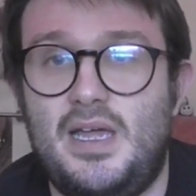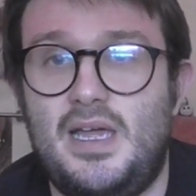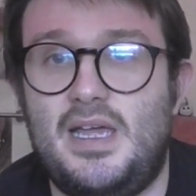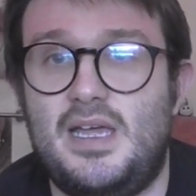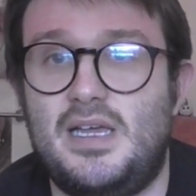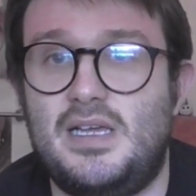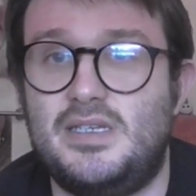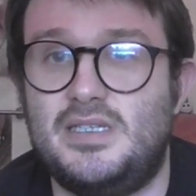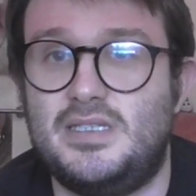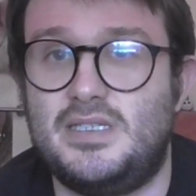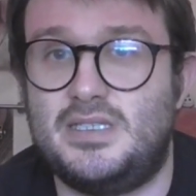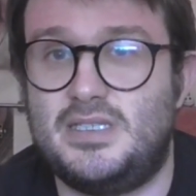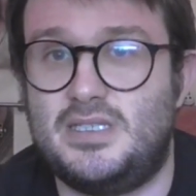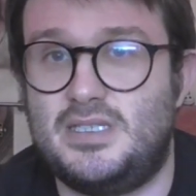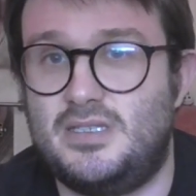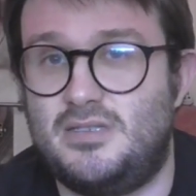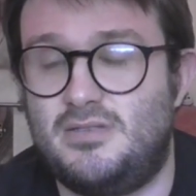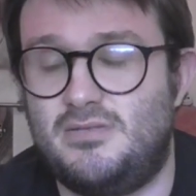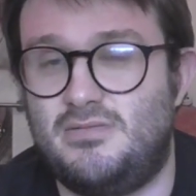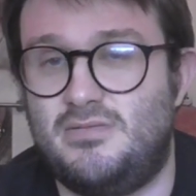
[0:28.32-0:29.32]

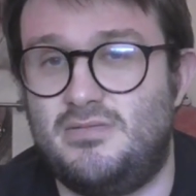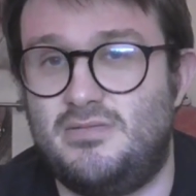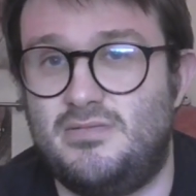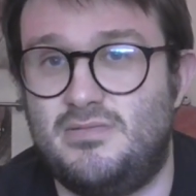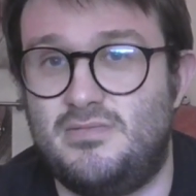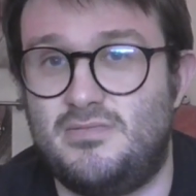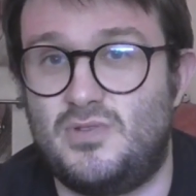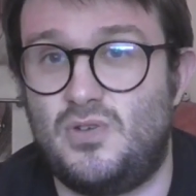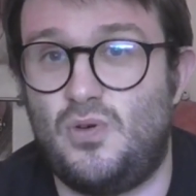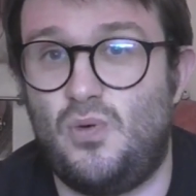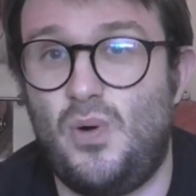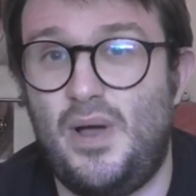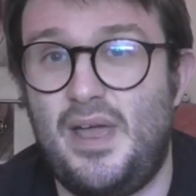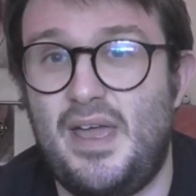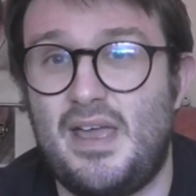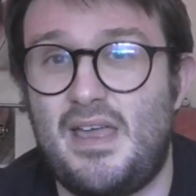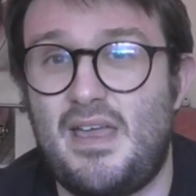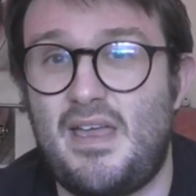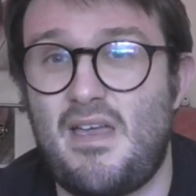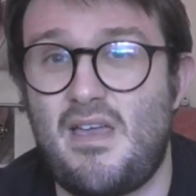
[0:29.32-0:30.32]
it's
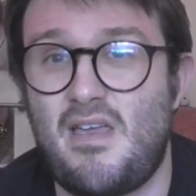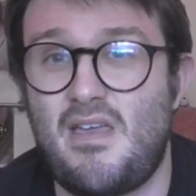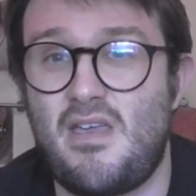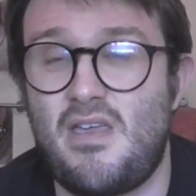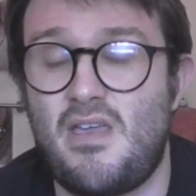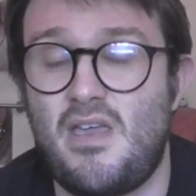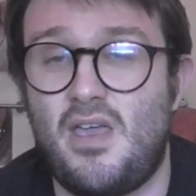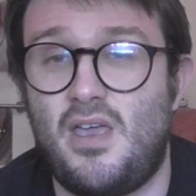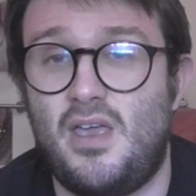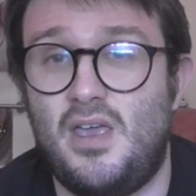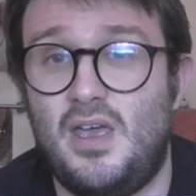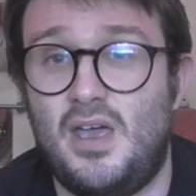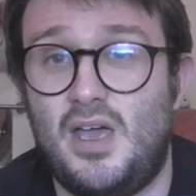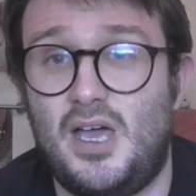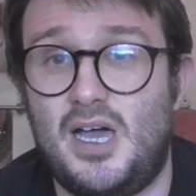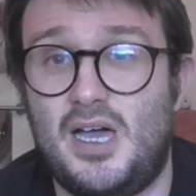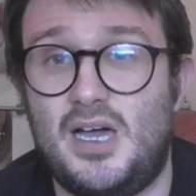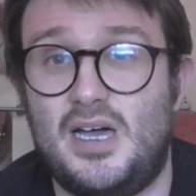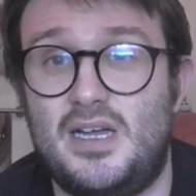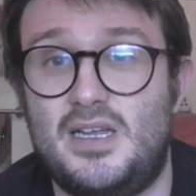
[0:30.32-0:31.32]
quick,
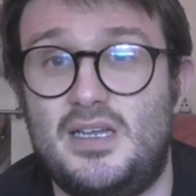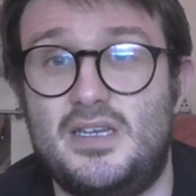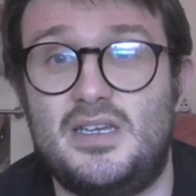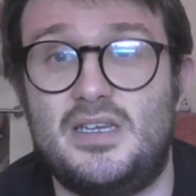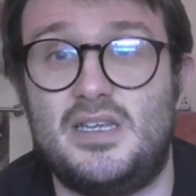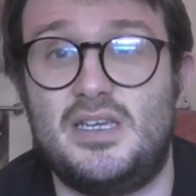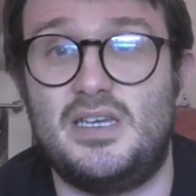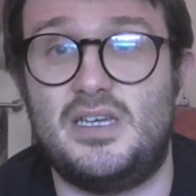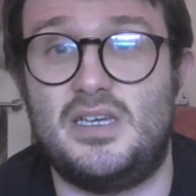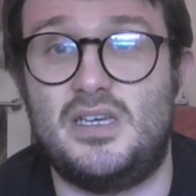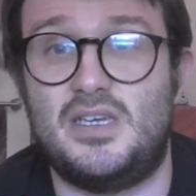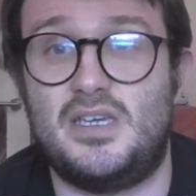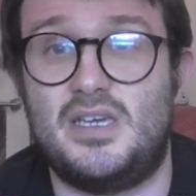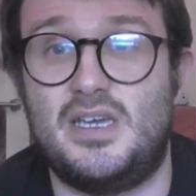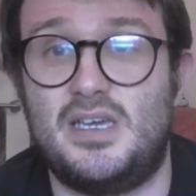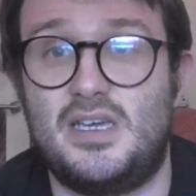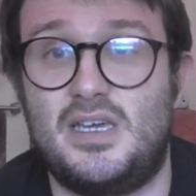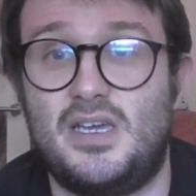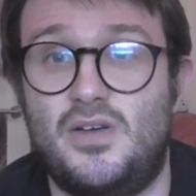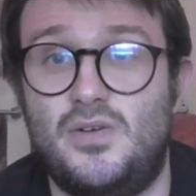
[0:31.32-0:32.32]
and
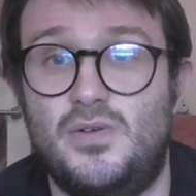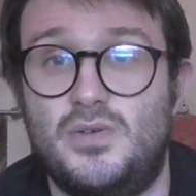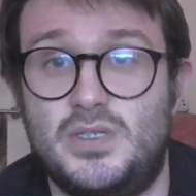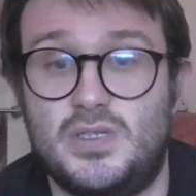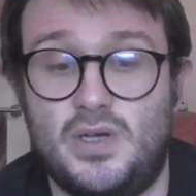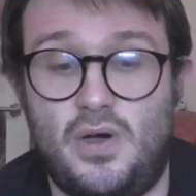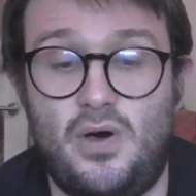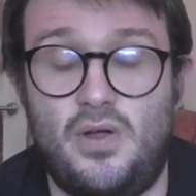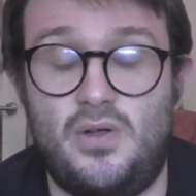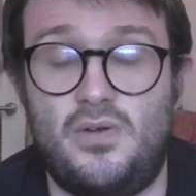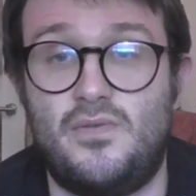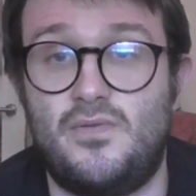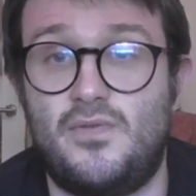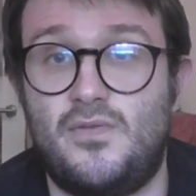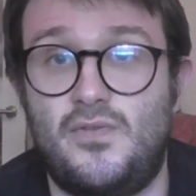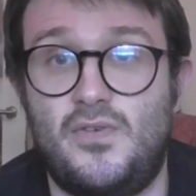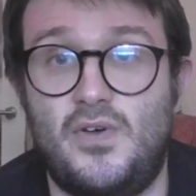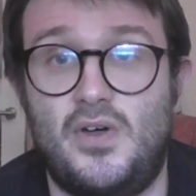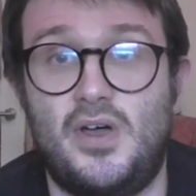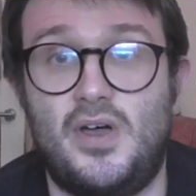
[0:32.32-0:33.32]
it goes on
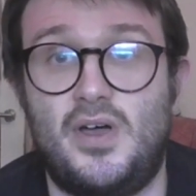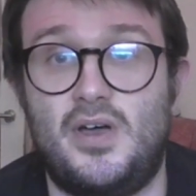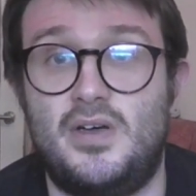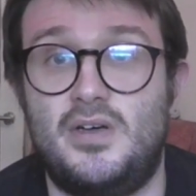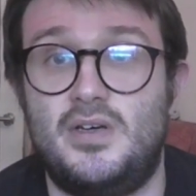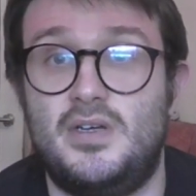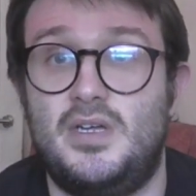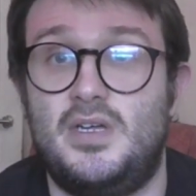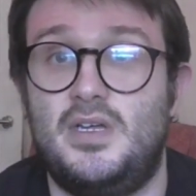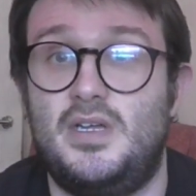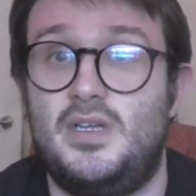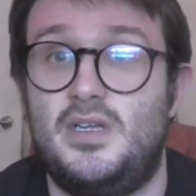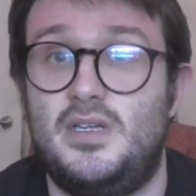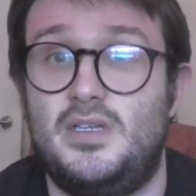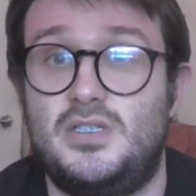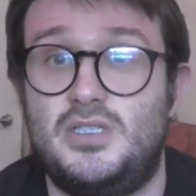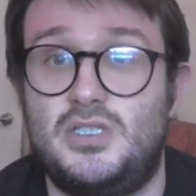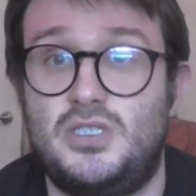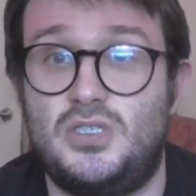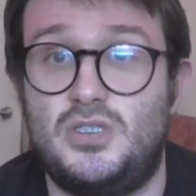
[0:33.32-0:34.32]
for
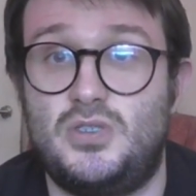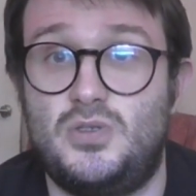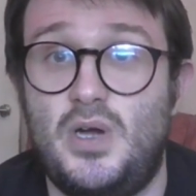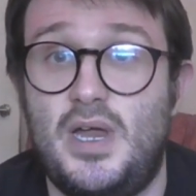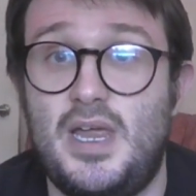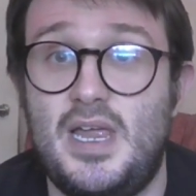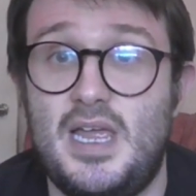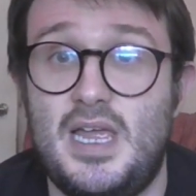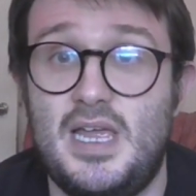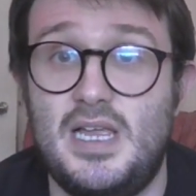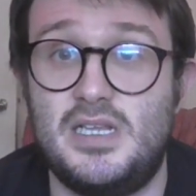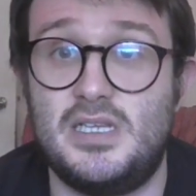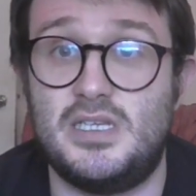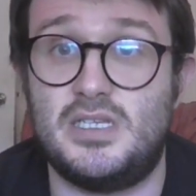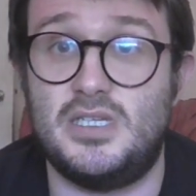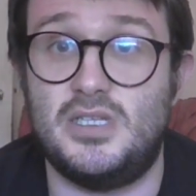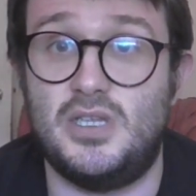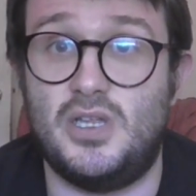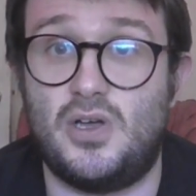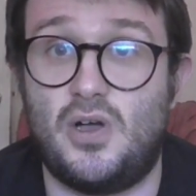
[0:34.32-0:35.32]
straight
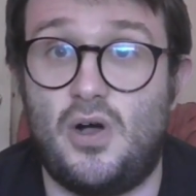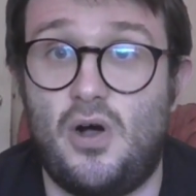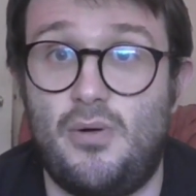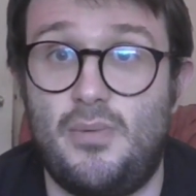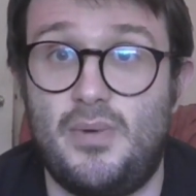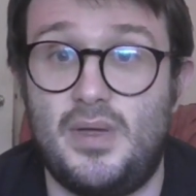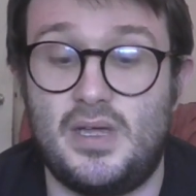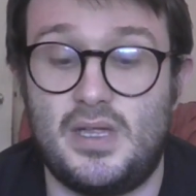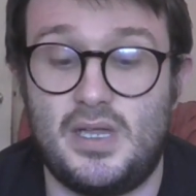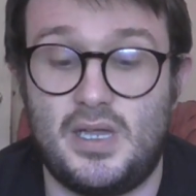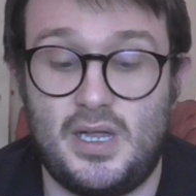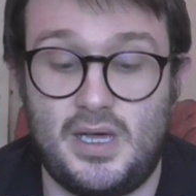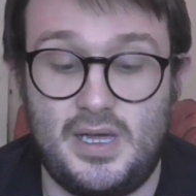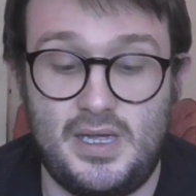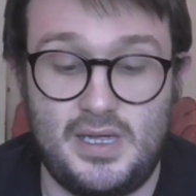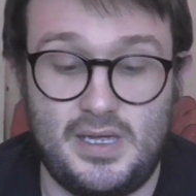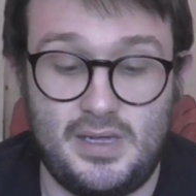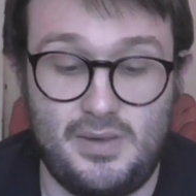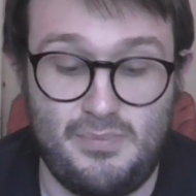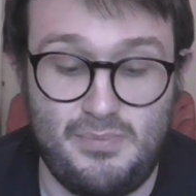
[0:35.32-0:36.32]
into the comic.
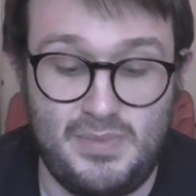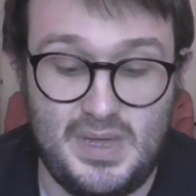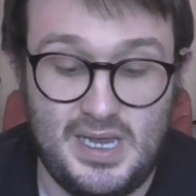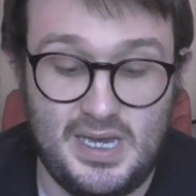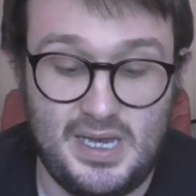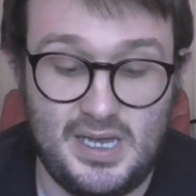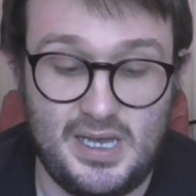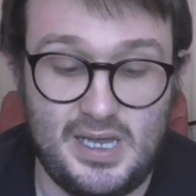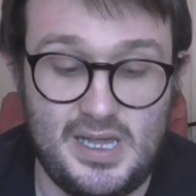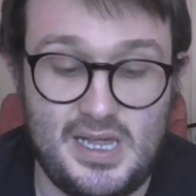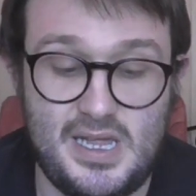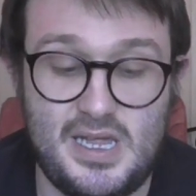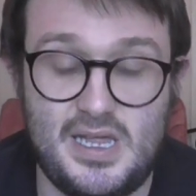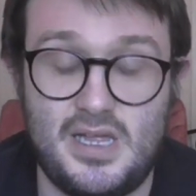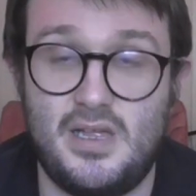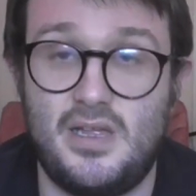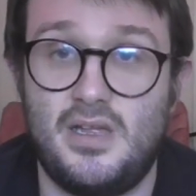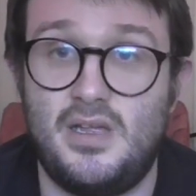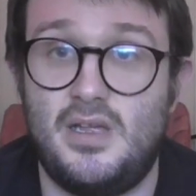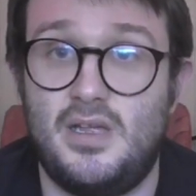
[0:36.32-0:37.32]
Like immediately
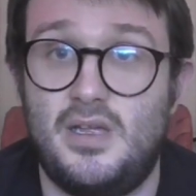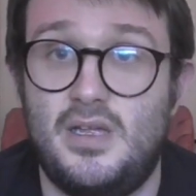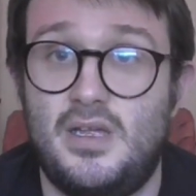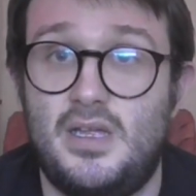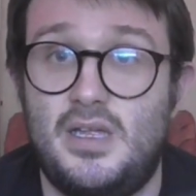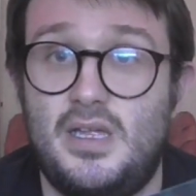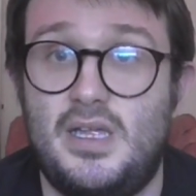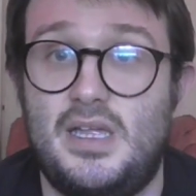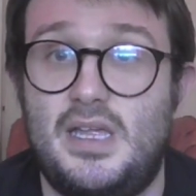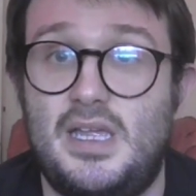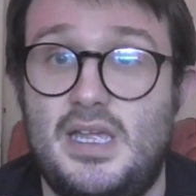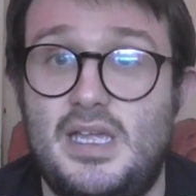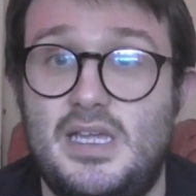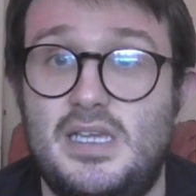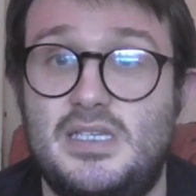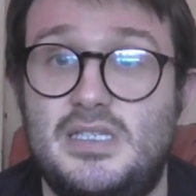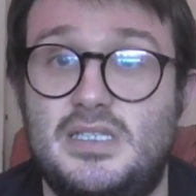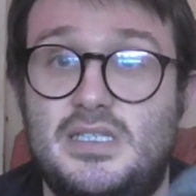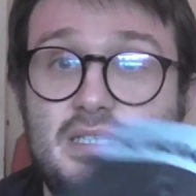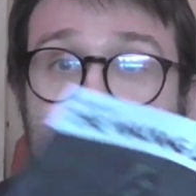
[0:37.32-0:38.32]

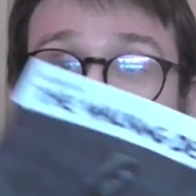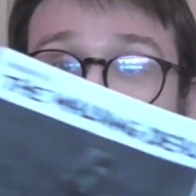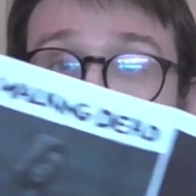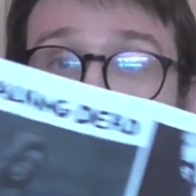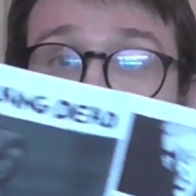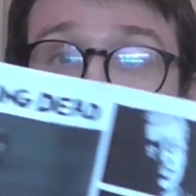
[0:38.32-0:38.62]
he's